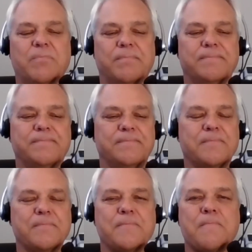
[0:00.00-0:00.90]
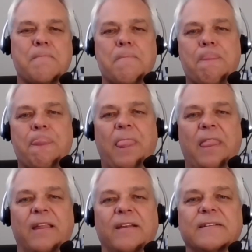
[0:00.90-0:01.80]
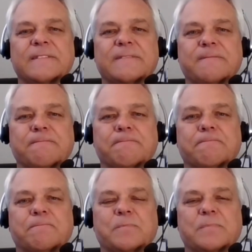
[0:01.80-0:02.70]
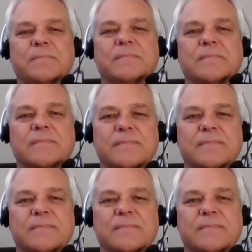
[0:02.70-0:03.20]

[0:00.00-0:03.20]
all the students that you've helped over the years and giving us the tips of